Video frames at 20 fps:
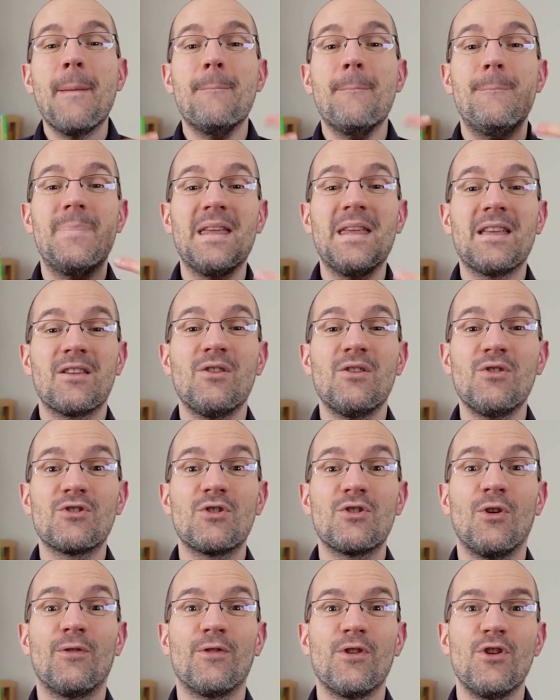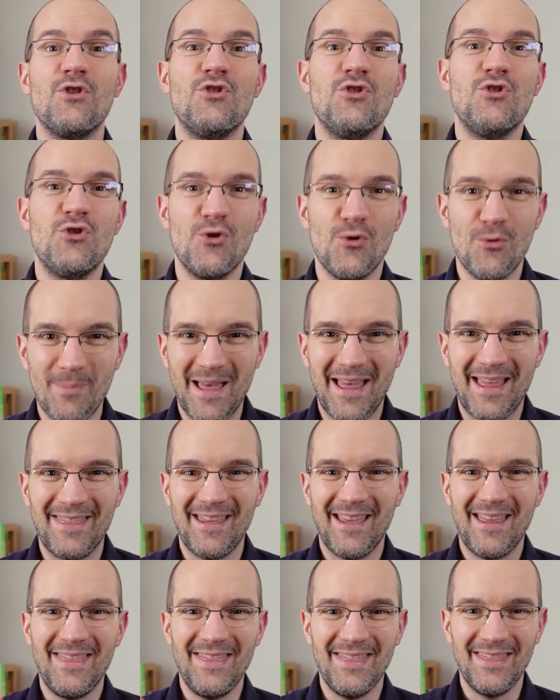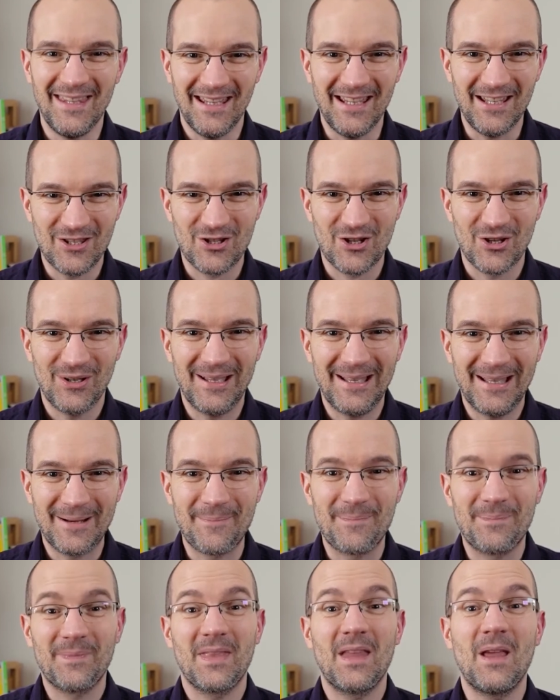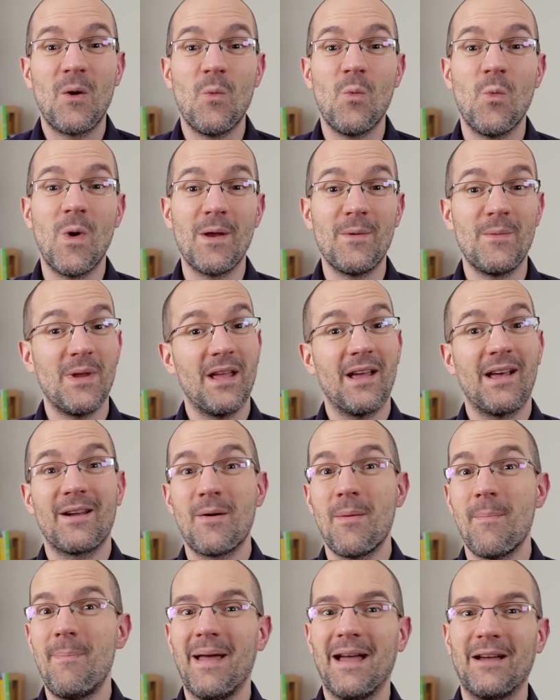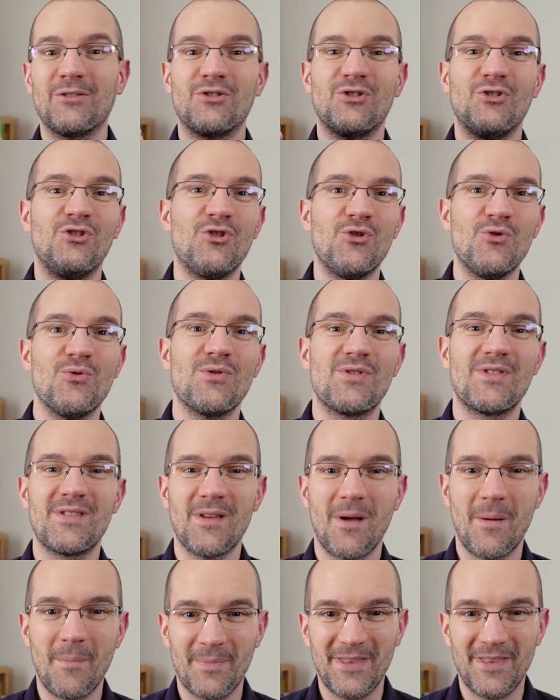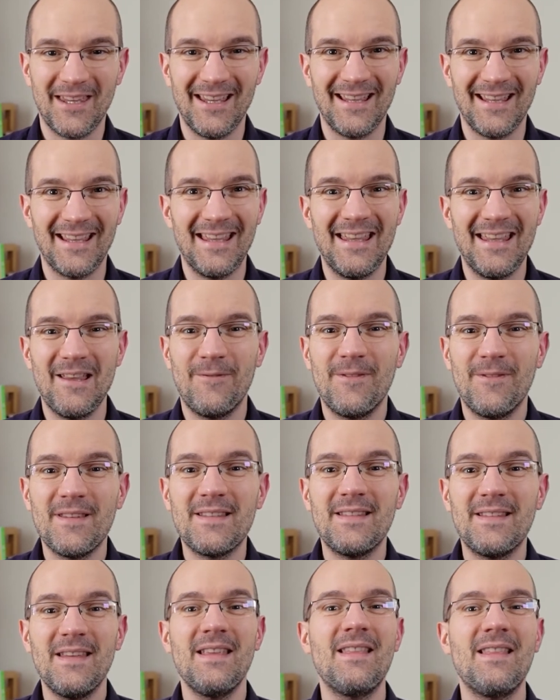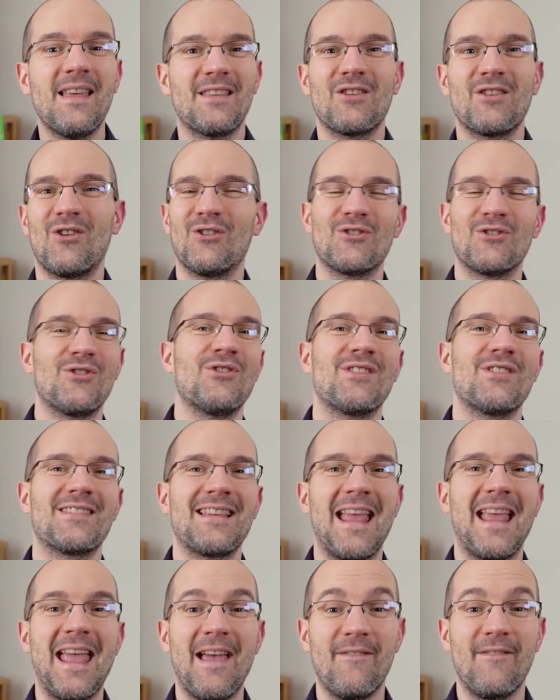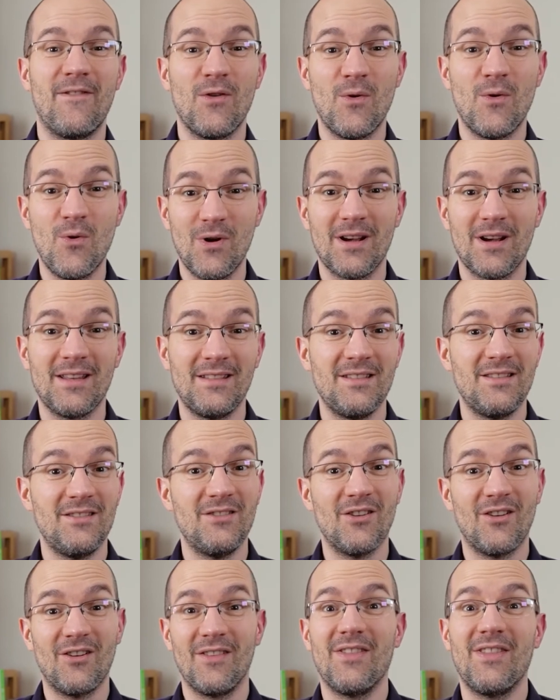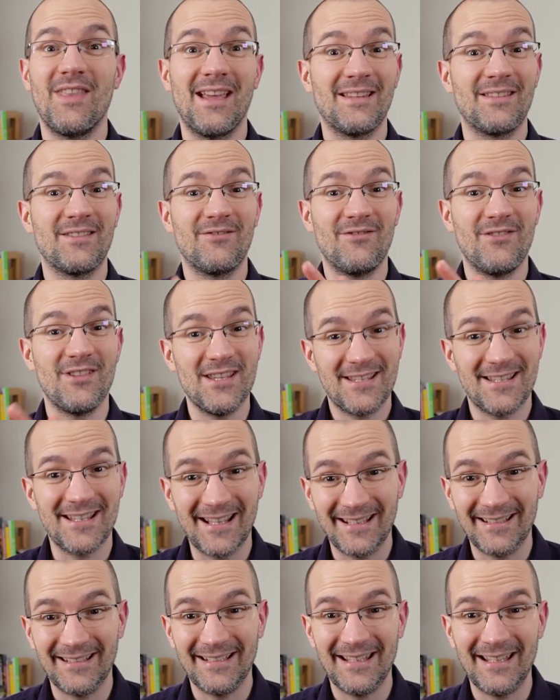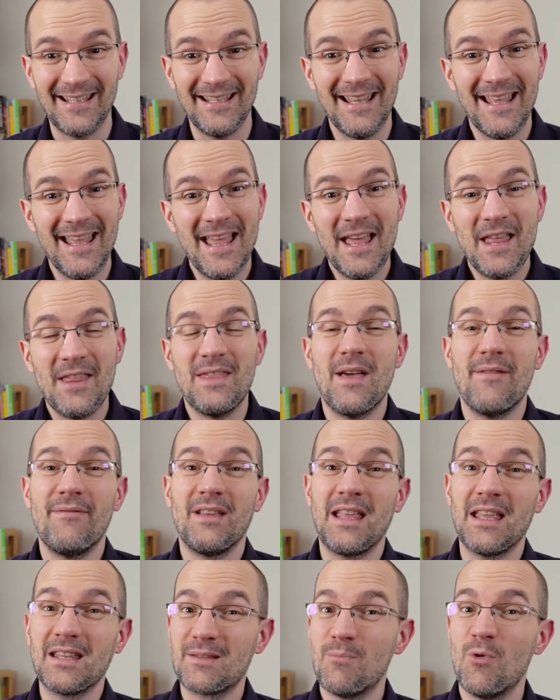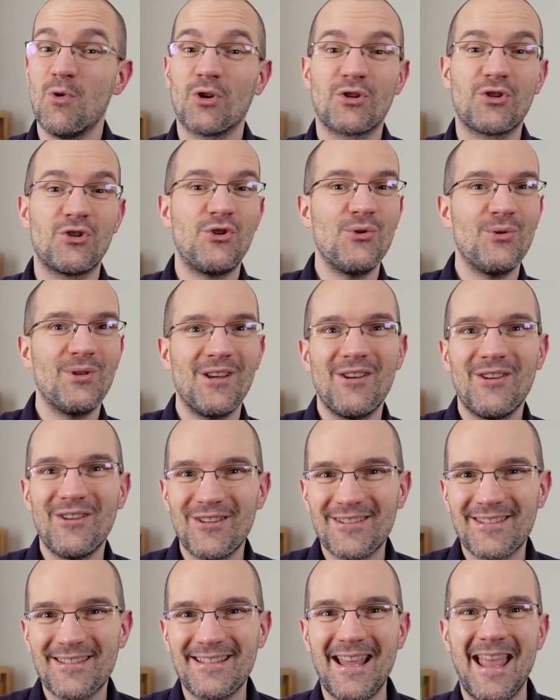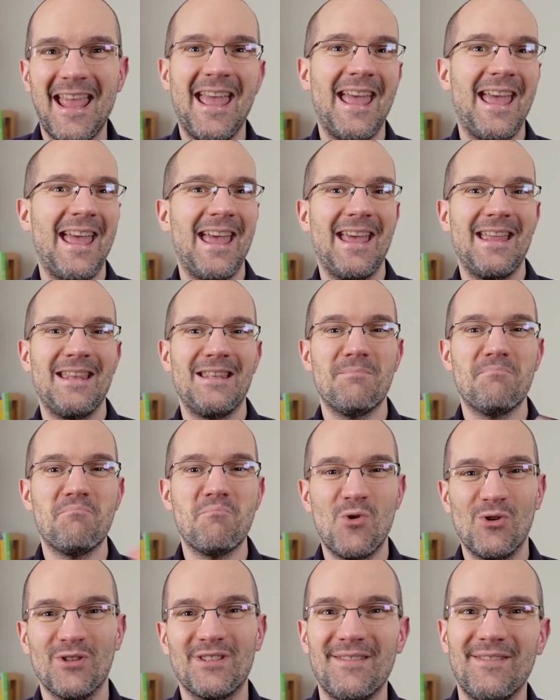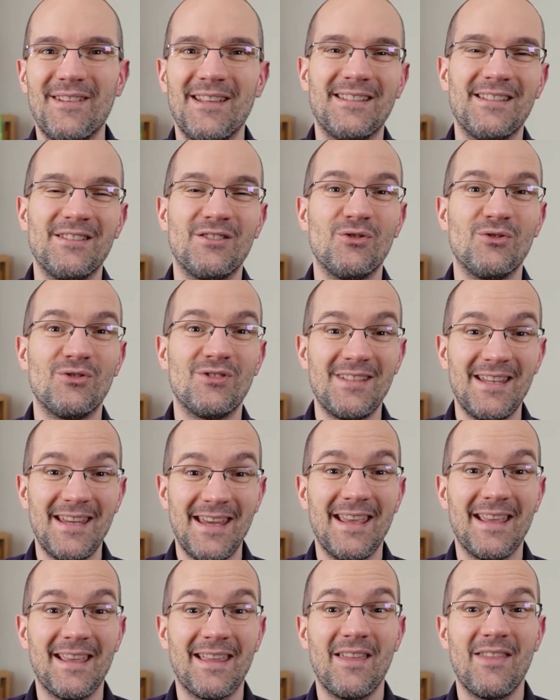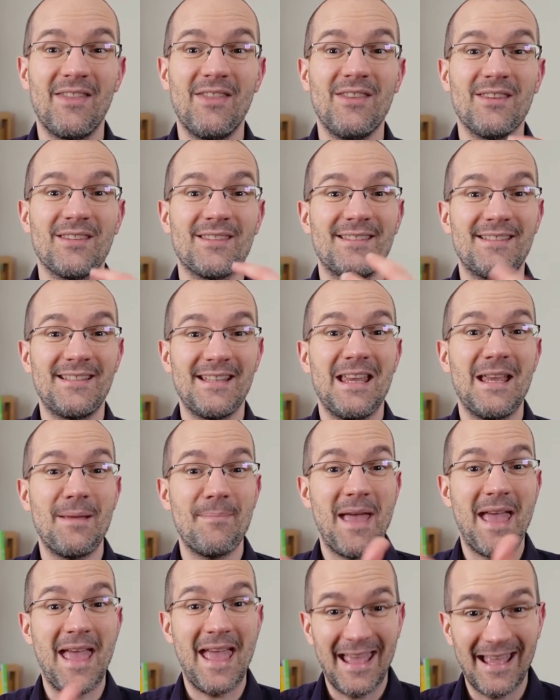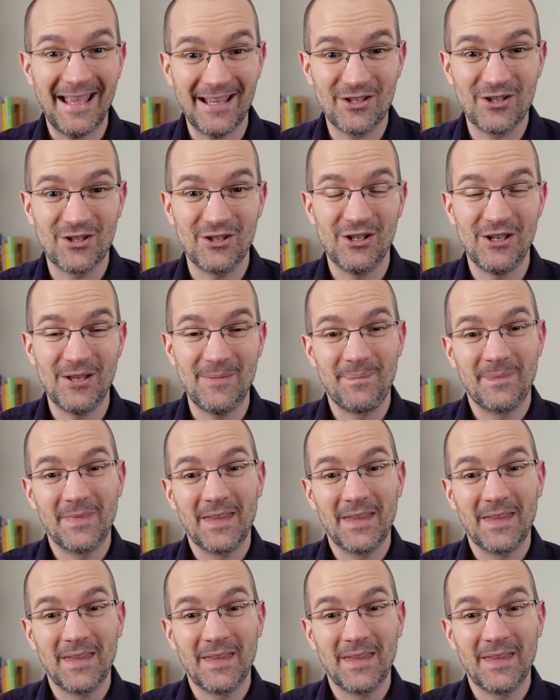Because of human nature. When we are about to do something, if we see that others have already done that recently, then we get more curious and motivated to take the same action.